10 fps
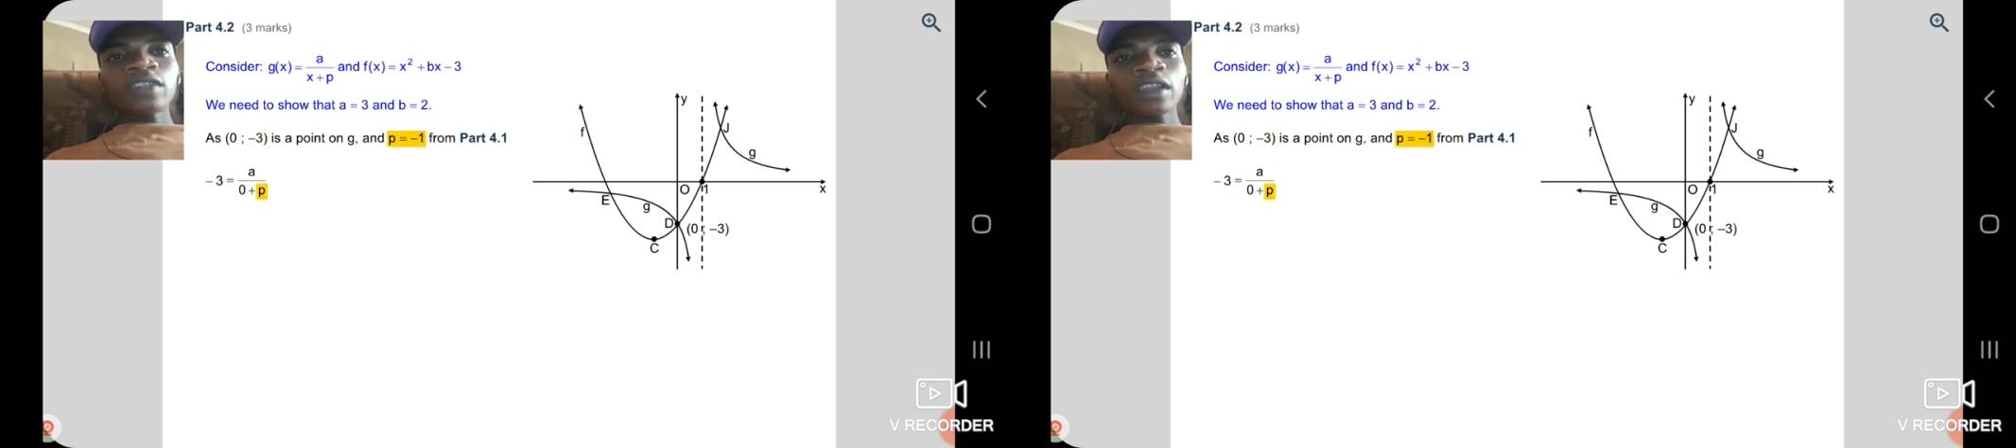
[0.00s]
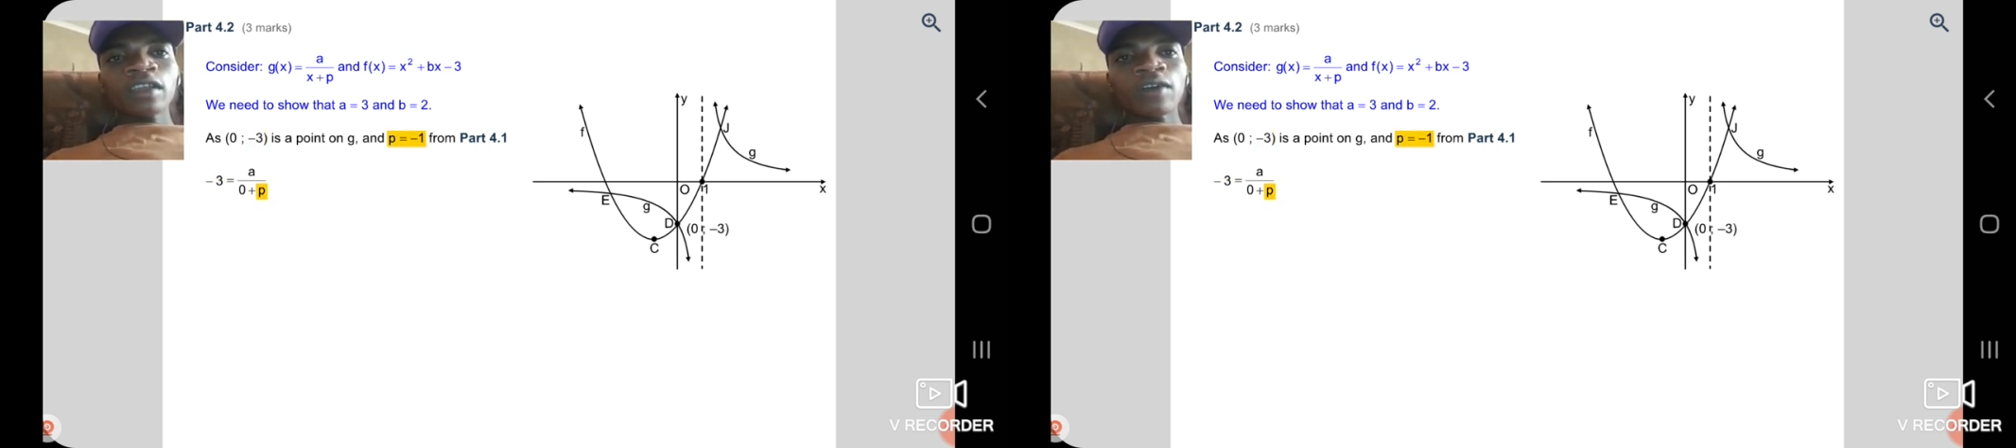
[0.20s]

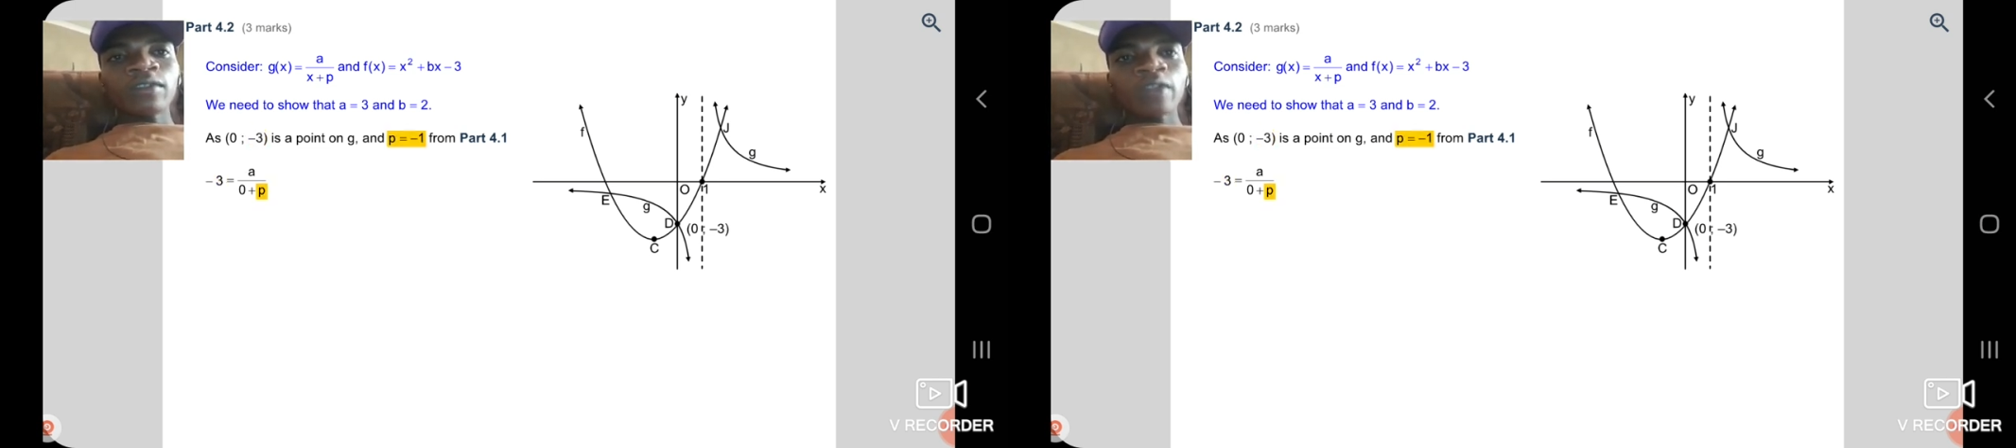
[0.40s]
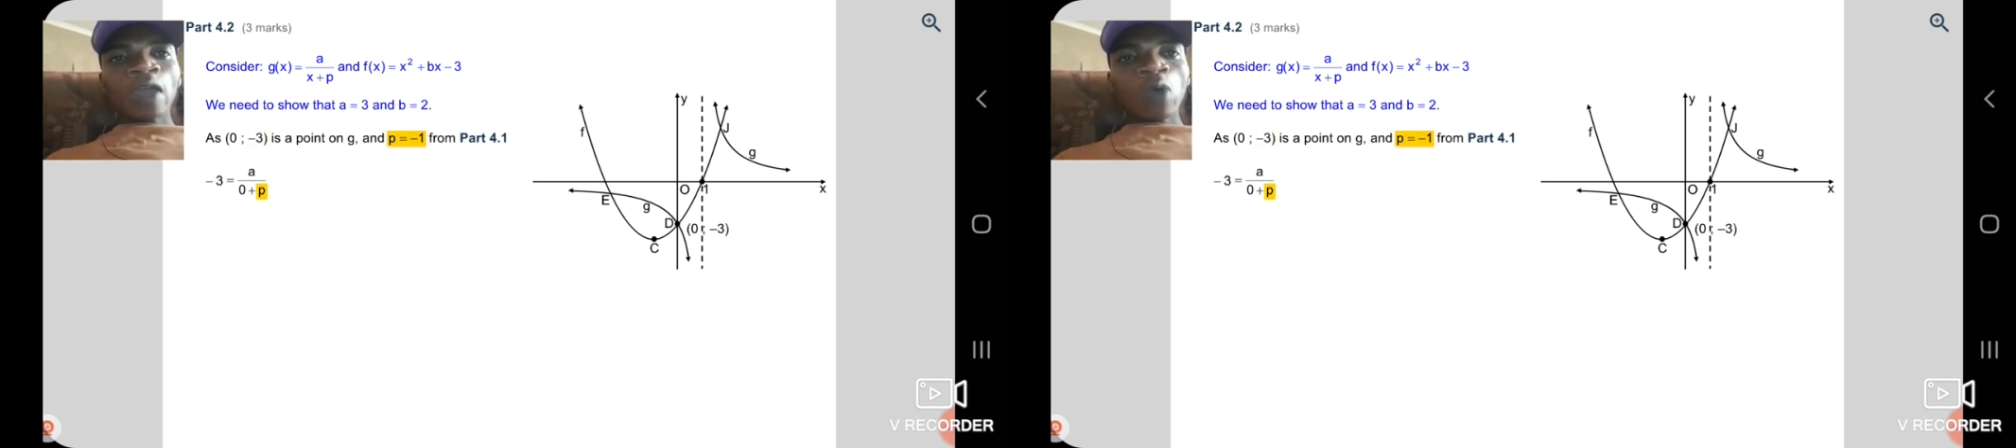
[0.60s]
3
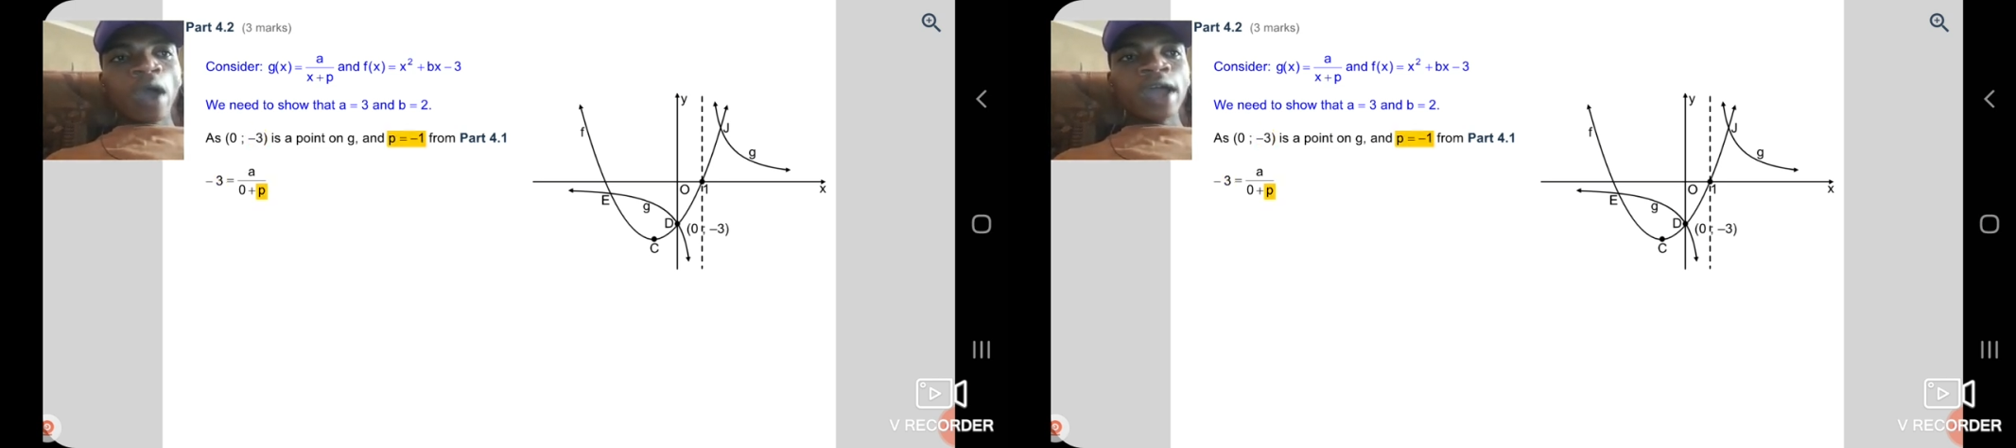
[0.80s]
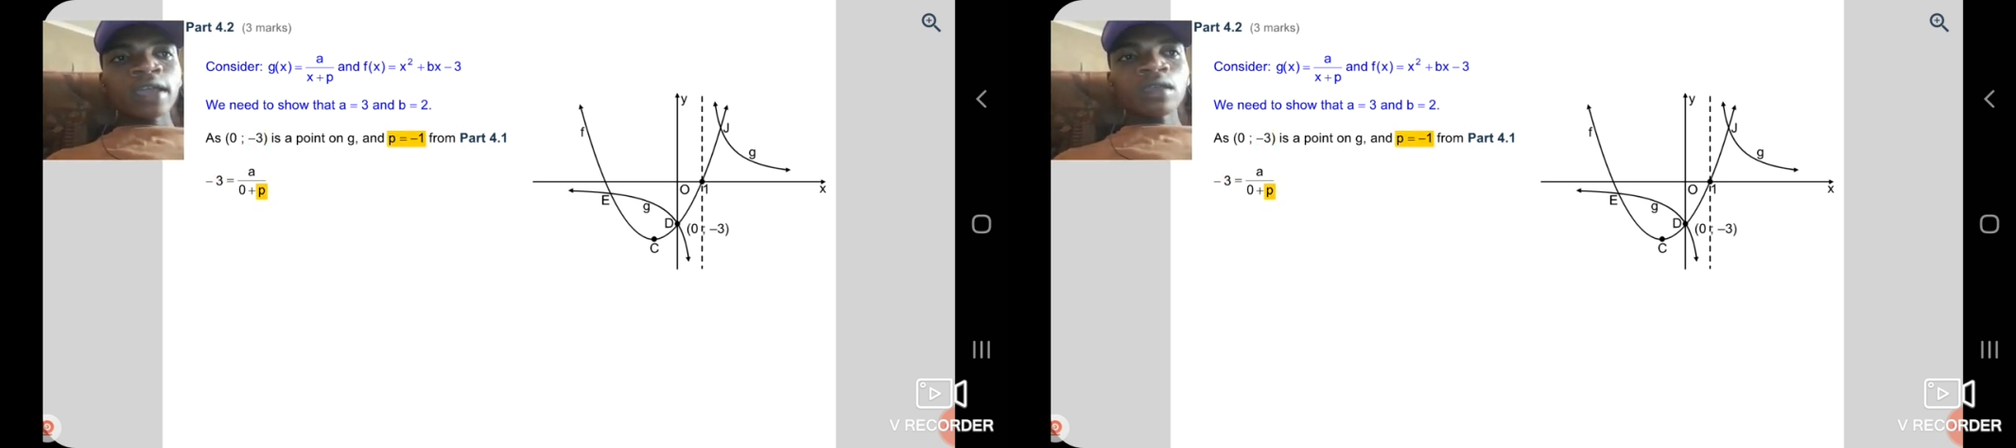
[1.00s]
on the
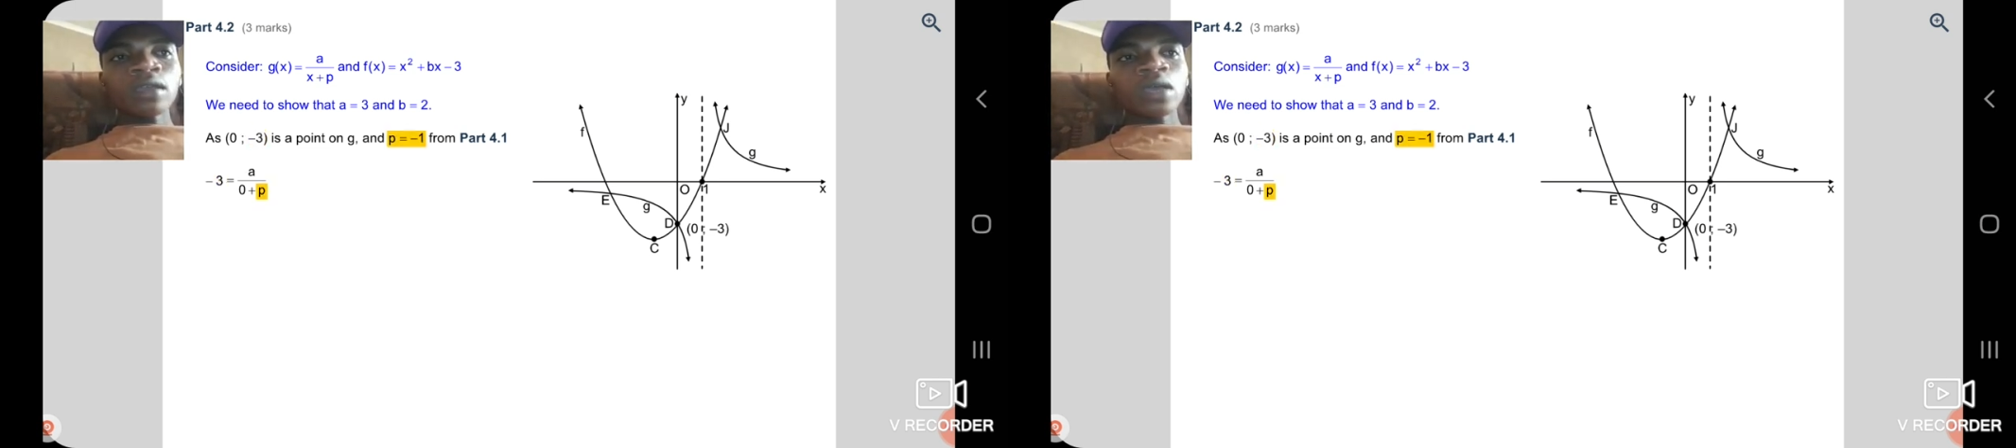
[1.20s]
Y